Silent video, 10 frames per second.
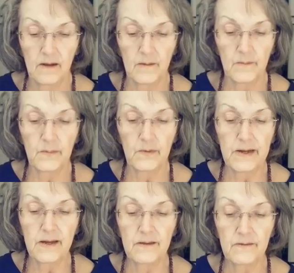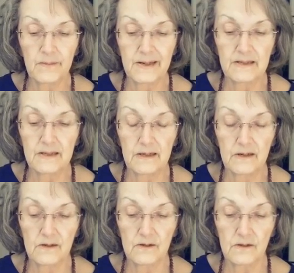"Breathe, my
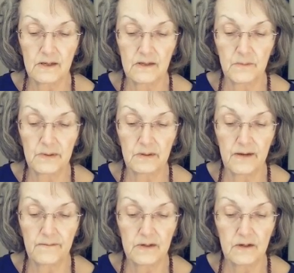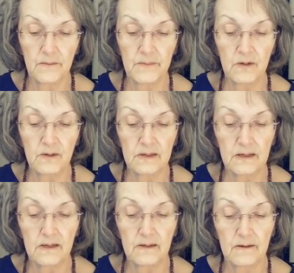dear," said the beloved
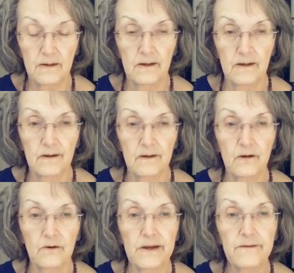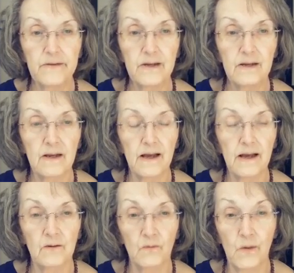community, grieving
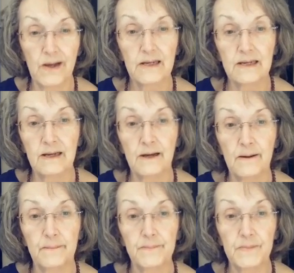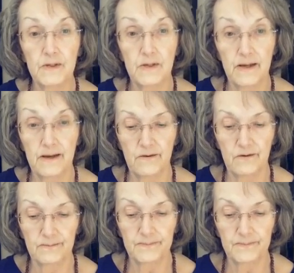and waking up together.